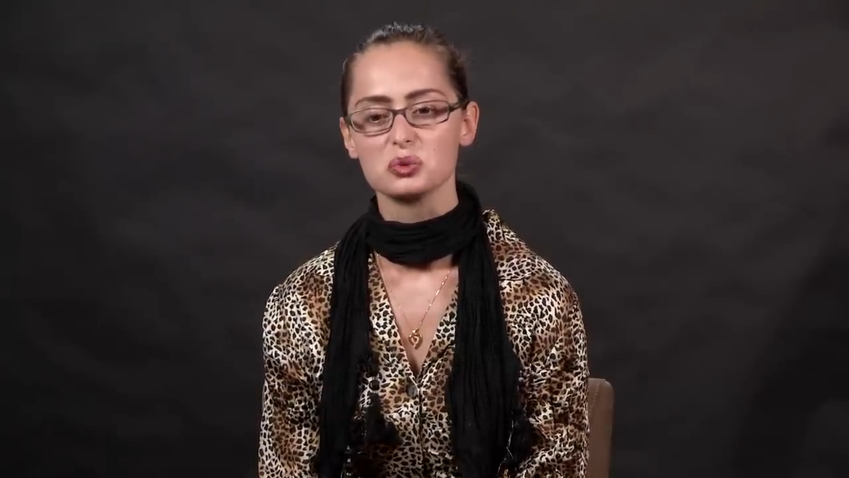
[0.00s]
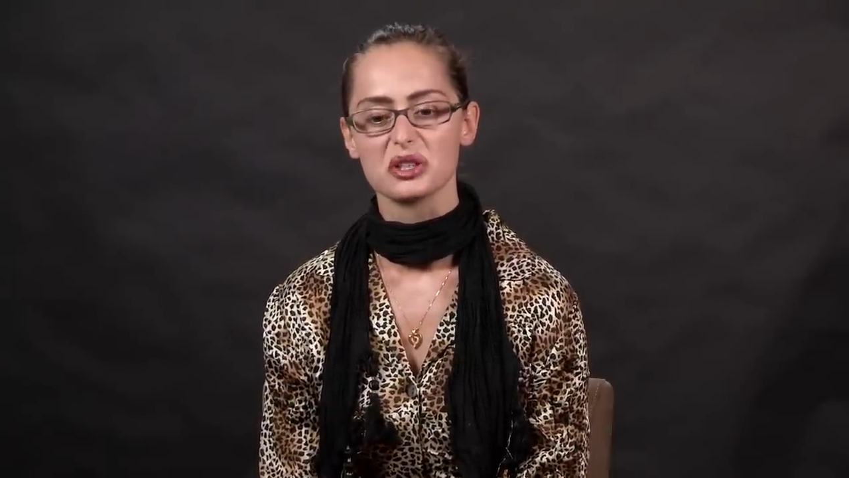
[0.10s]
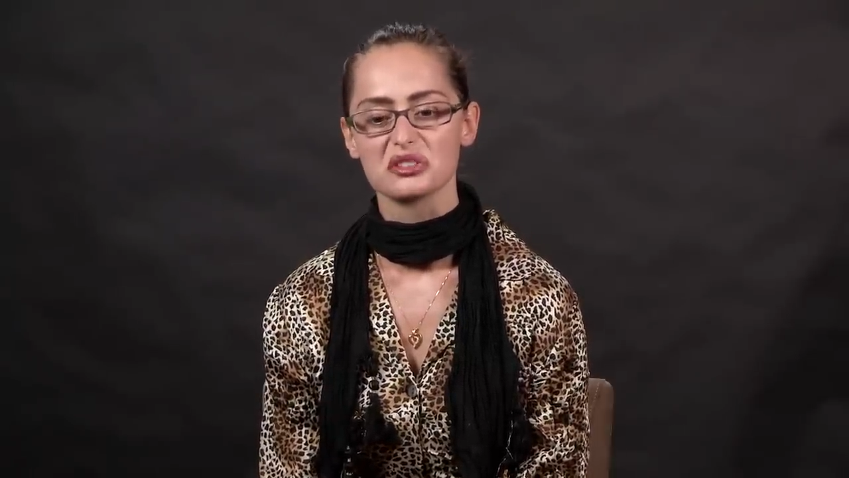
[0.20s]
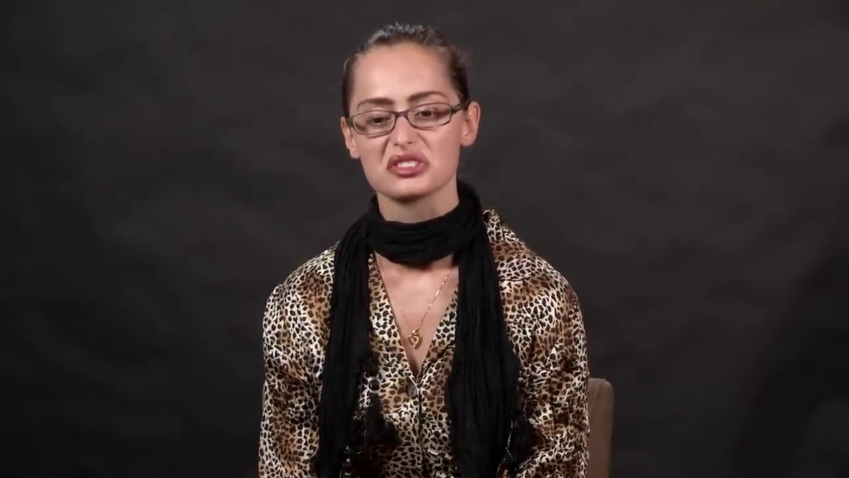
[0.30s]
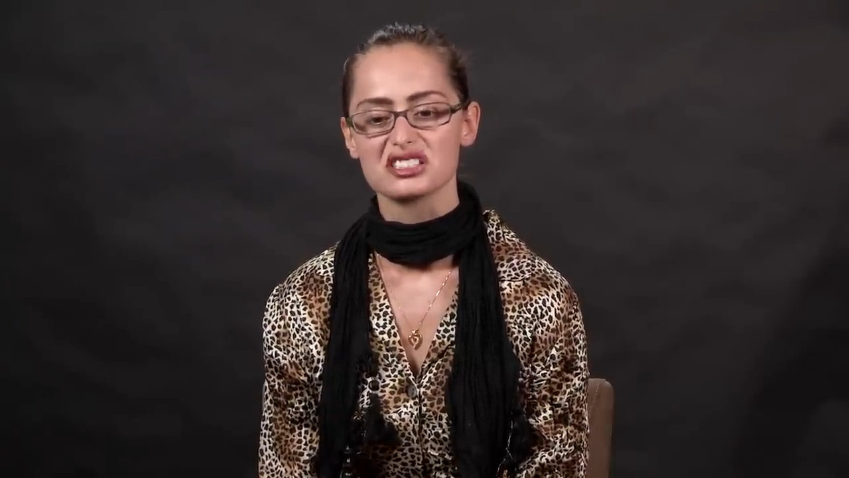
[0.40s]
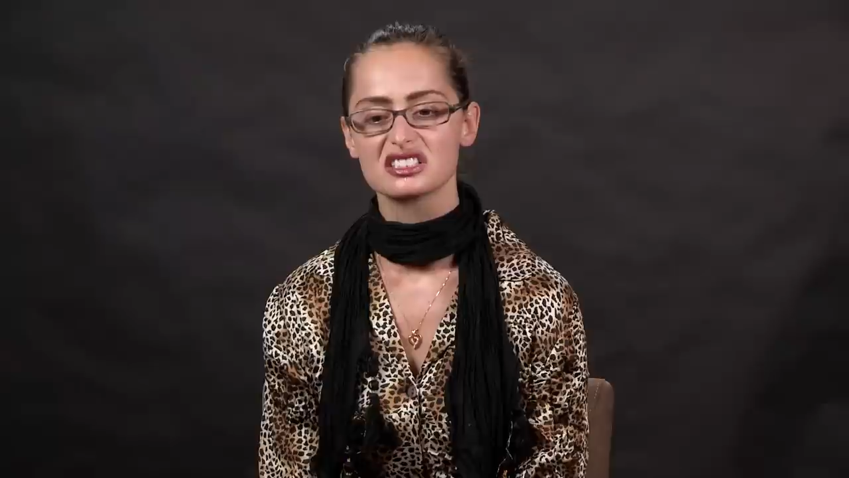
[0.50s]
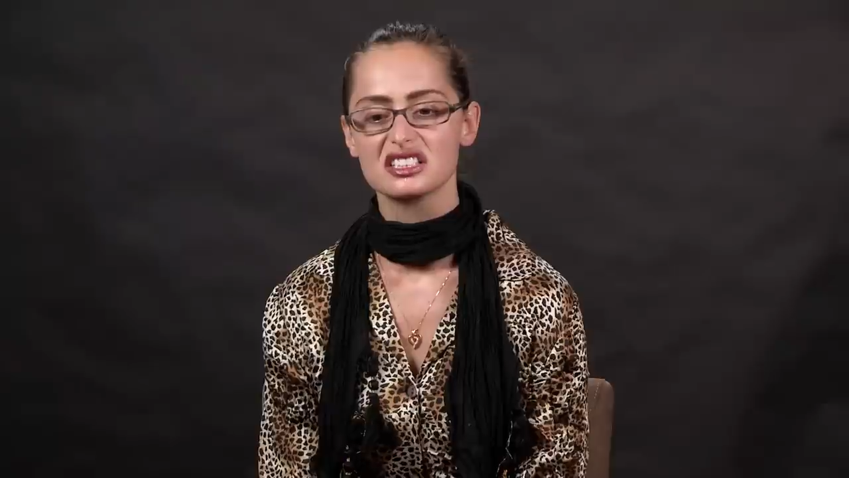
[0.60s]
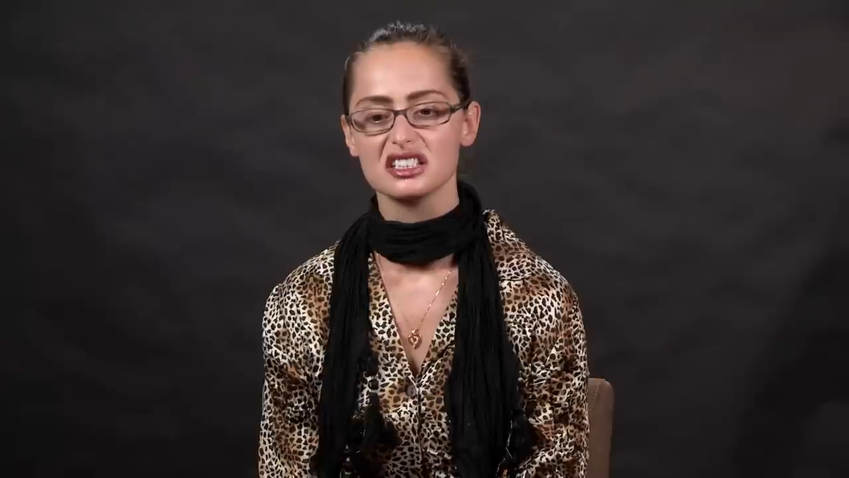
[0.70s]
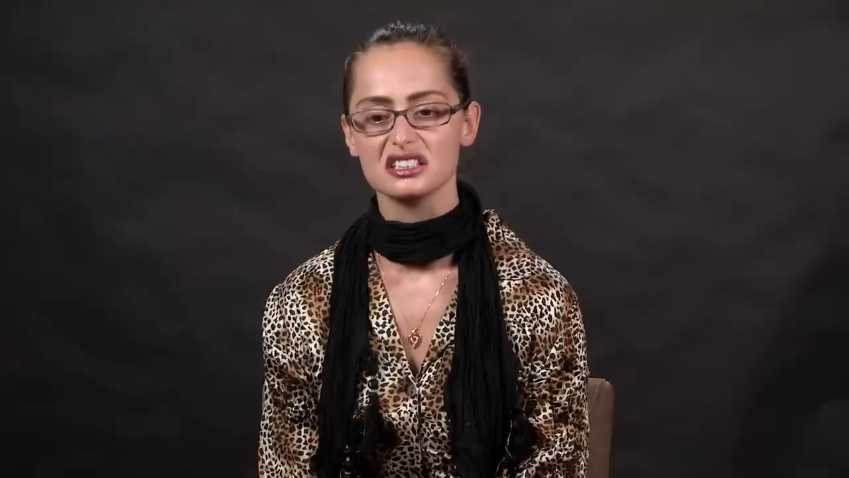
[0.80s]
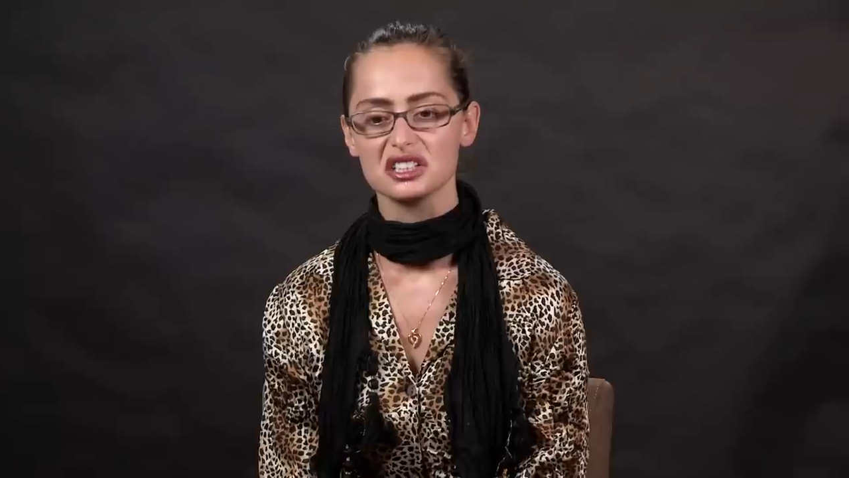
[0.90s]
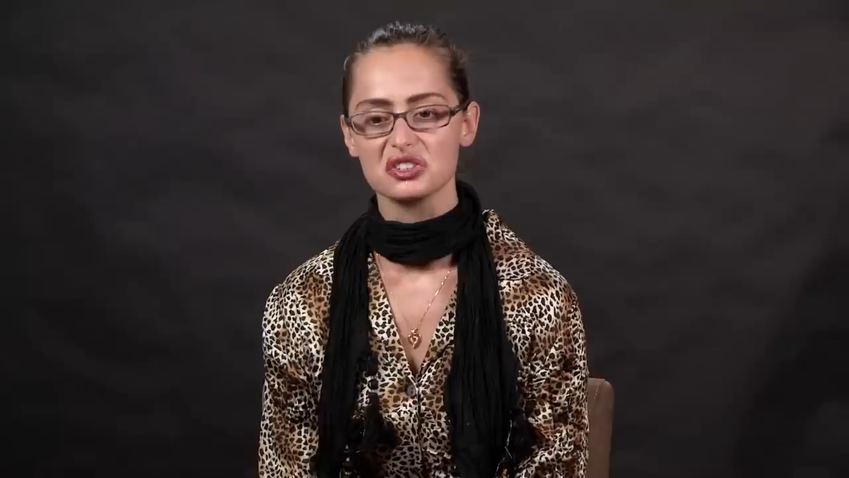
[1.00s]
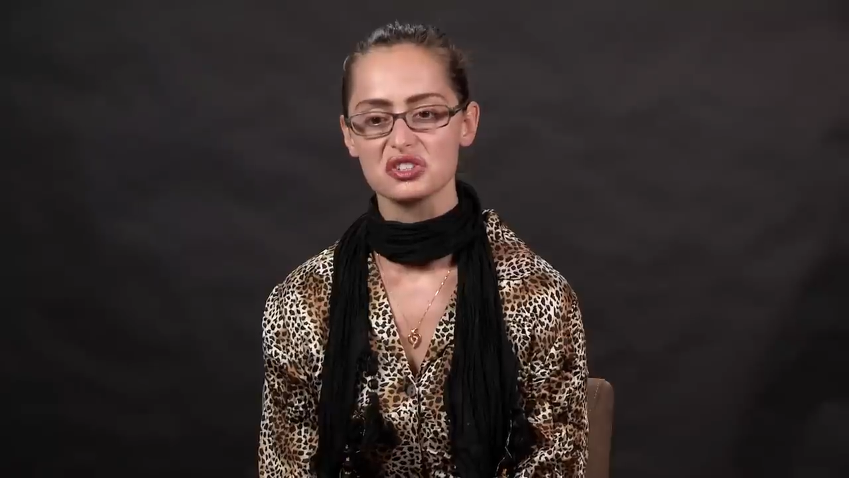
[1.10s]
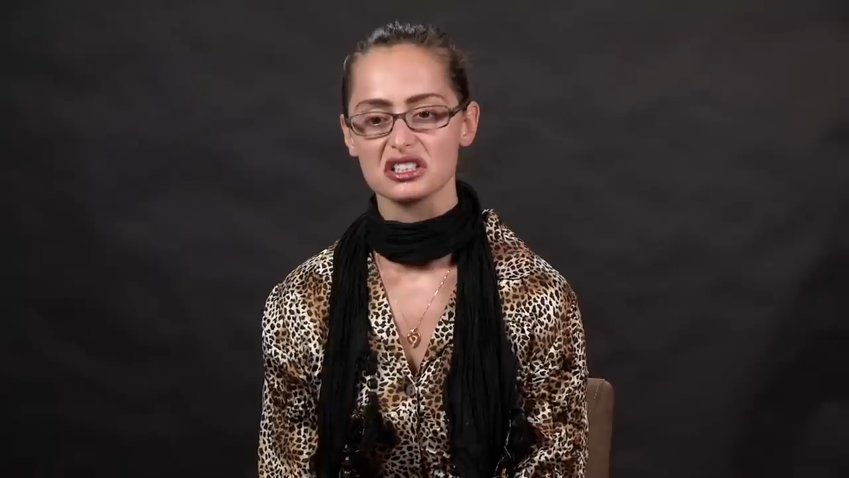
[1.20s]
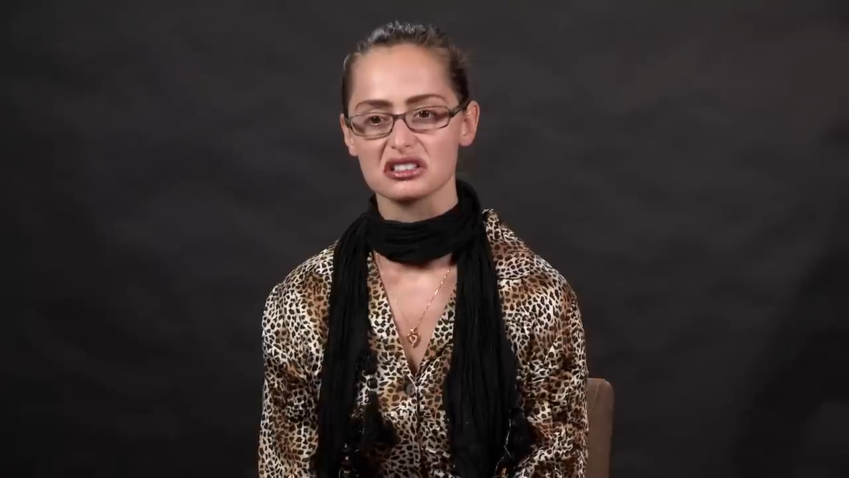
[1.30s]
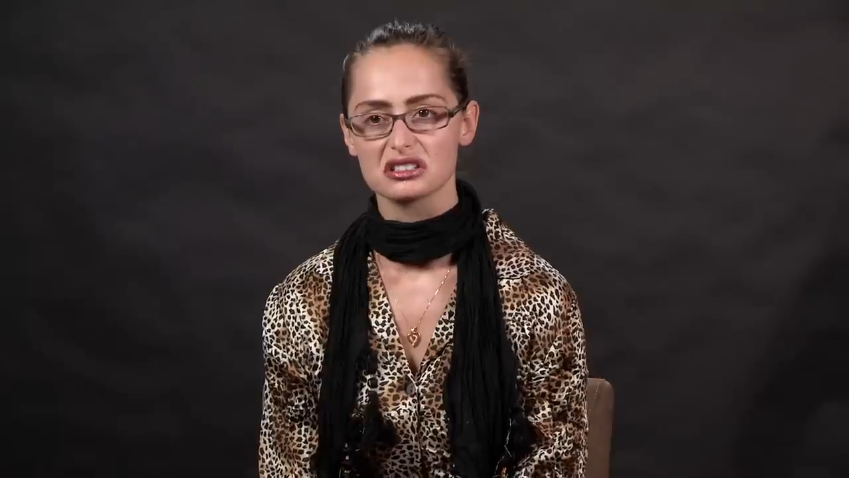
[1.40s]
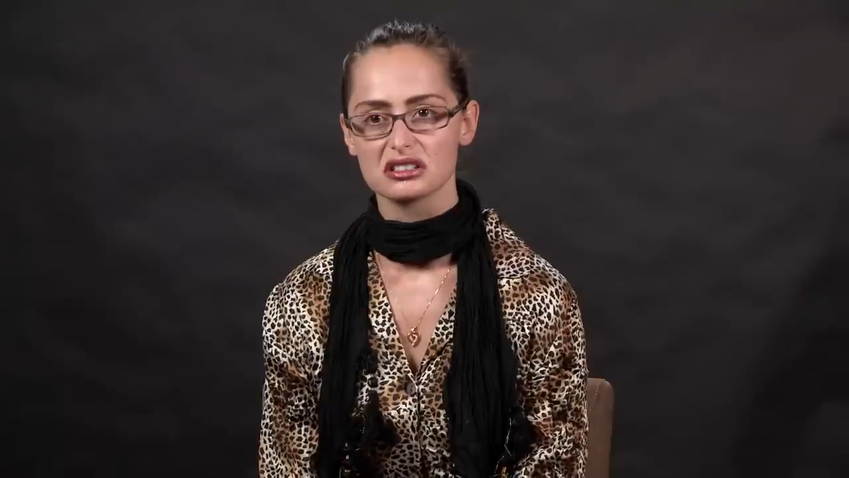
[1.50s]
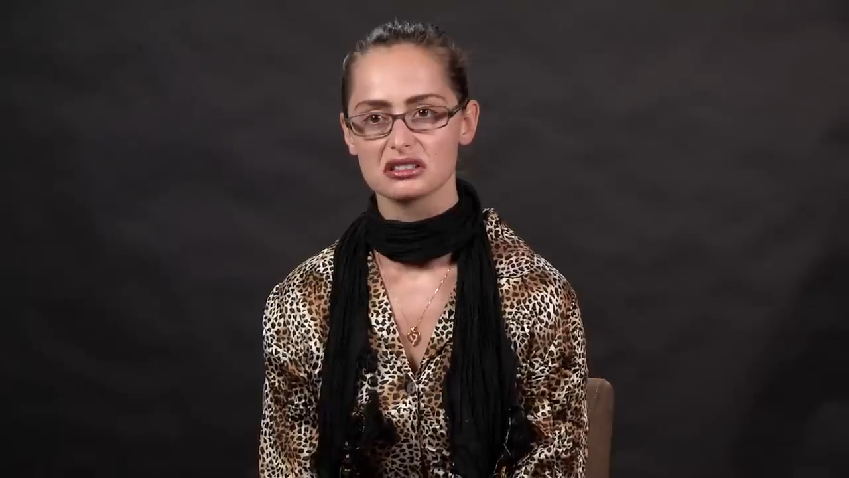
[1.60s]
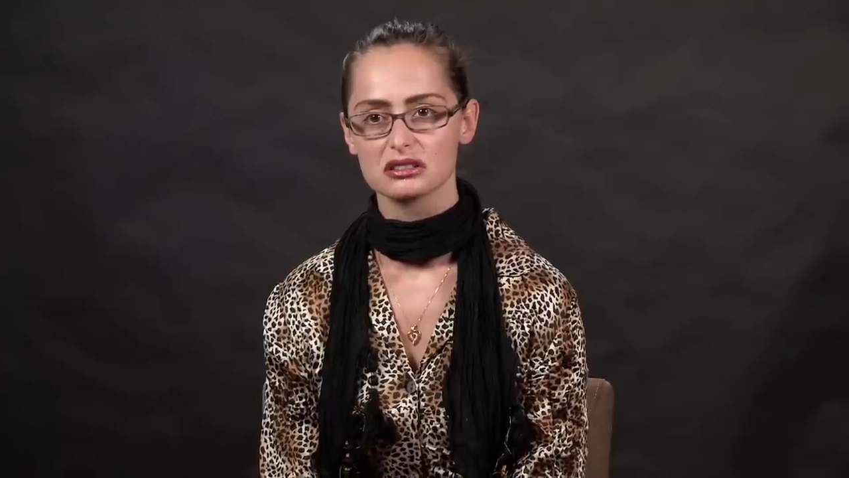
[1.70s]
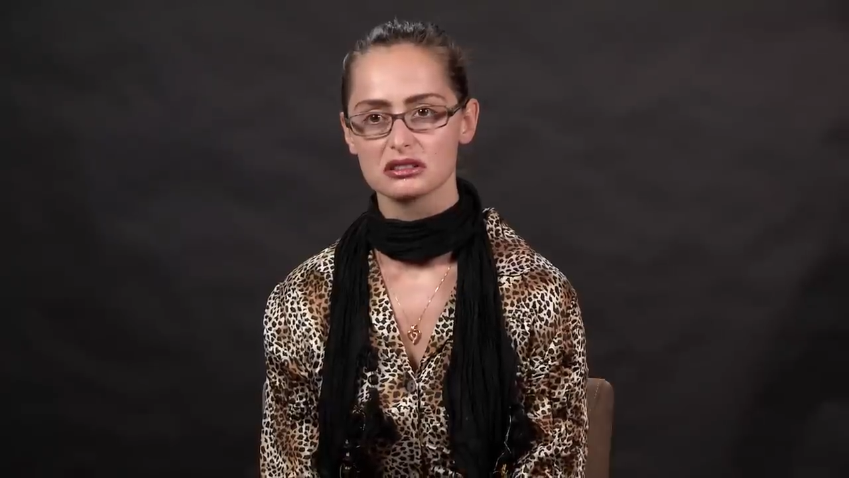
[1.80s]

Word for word: wear skinny jeans.